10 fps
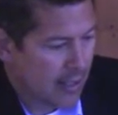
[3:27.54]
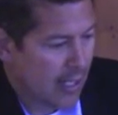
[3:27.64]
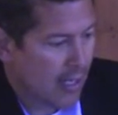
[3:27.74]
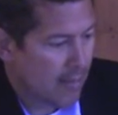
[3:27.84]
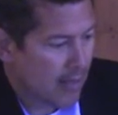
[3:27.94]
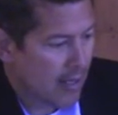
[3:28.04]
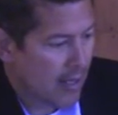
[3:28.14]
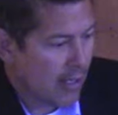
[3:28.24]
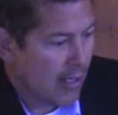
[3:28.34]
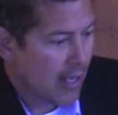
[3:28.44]

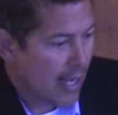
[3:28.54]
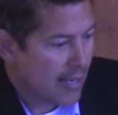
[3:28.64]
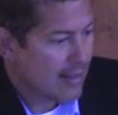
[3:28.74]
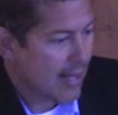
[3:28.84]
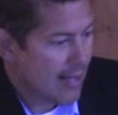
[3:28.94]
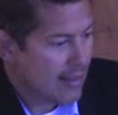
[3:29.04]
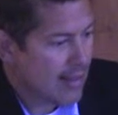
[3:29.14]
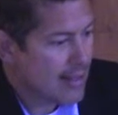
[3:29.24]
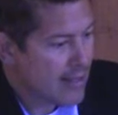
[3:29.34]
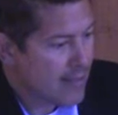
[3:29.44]
I
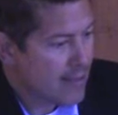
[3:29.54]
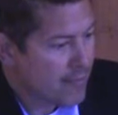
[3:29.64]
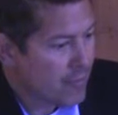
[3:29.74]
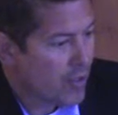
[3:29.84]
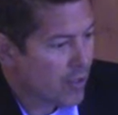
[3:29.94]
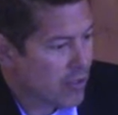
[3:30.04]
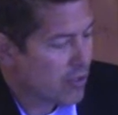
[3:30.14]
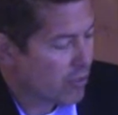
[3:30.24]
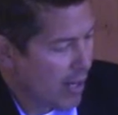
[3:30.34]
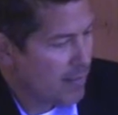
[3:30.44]
think there's
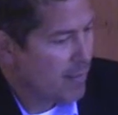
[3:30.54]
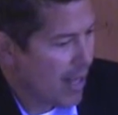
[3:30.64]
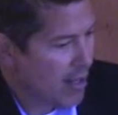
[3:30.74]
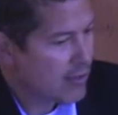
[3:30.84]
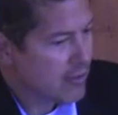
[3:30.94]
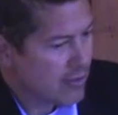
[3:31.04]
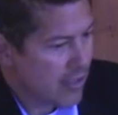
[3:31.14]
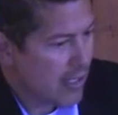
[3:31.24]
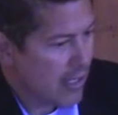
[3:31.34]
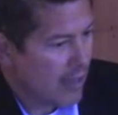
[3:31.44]
the right balance.
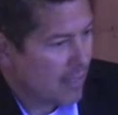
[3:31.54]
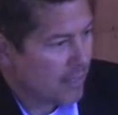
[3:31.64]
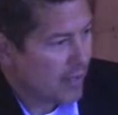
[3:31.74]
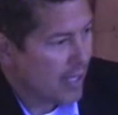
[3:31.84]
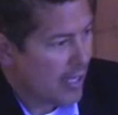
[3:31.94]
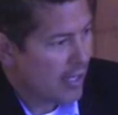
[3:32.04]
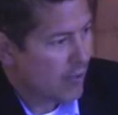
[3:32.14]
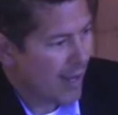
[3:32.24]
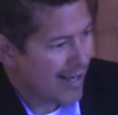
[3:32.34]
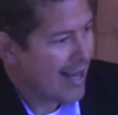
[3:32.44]

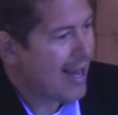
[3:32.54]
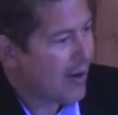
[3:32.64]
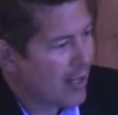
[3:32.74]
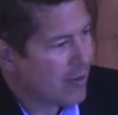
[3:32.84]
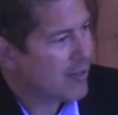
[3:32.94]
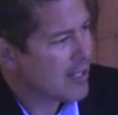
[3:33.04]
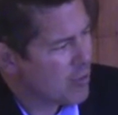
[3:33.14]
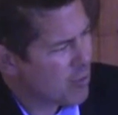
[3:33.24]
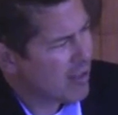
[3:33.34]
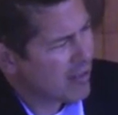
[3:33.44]
And right now, I don't
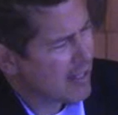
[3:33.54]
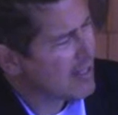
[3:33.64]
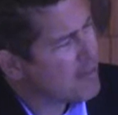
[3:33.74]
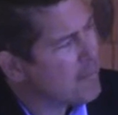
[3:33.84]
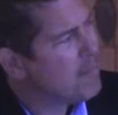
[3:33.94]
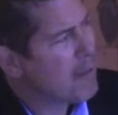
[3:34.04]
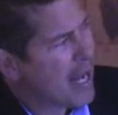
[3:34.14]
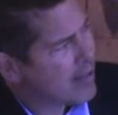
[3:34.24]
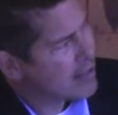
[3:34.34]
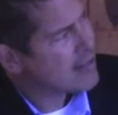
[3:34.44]
think we're in
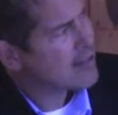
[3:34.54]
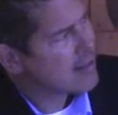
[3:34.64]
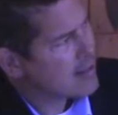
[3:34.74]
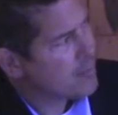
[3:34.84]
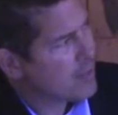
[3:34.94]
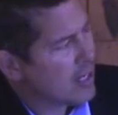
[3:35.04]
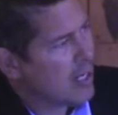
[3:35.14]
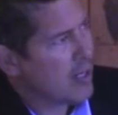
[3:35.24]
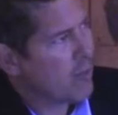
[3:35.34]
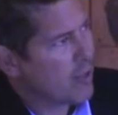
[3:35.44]
balance
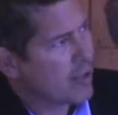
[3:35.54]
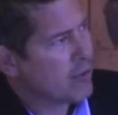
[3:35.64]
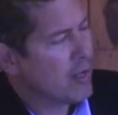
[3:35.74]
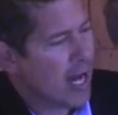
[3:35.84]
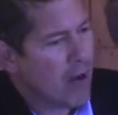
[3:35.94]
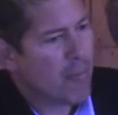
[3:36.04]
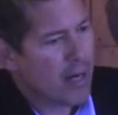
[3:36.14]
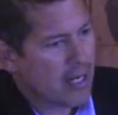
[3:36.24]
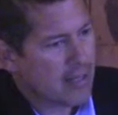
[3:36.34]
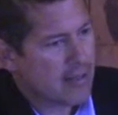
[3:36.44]
with how
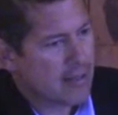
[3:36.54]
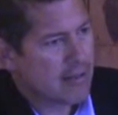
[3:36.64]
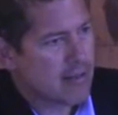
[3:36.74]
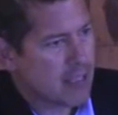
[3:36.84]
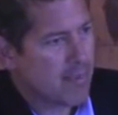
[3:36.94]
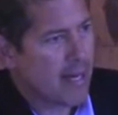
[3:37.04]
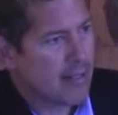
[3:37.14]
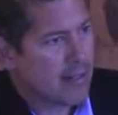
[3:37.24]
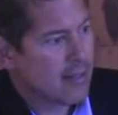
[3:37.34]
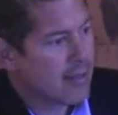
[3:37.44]
money is
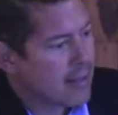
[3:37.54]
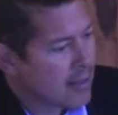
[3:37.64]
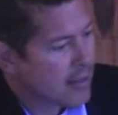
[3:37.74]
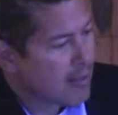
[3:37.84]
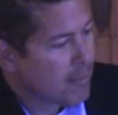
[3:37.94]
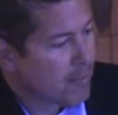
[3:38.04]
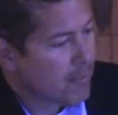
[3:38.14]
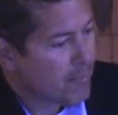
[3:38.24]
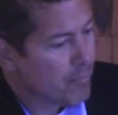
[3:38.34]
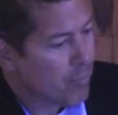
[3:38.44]
spent.
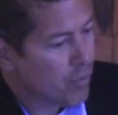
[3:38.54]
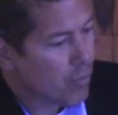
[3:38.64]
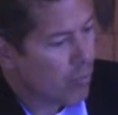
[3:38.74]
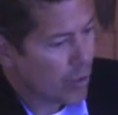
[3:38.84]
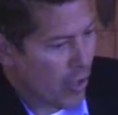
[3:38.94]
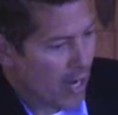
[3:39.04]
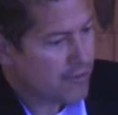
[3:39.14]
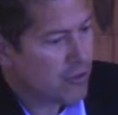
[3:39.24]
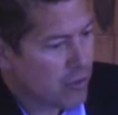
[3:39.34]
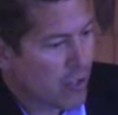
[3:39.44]
What you have
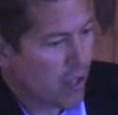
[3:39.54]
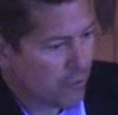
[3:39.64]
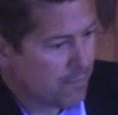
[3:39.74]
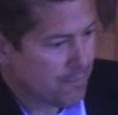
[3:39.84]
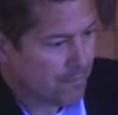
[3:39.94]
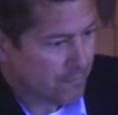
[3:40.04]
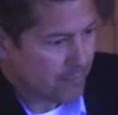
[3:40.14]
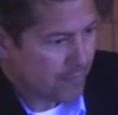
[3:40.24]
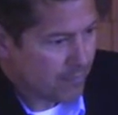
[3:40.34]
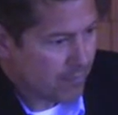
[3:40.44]
to do, though,
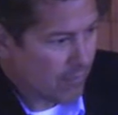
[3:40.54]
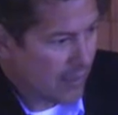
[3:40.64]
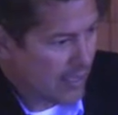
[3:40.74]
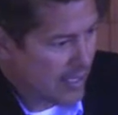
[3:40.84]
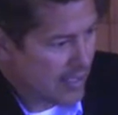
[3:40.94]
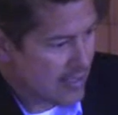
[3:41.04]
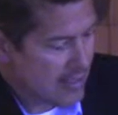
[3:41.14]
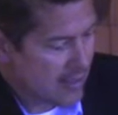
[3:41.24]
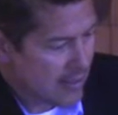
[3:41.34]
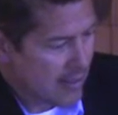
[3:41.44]
is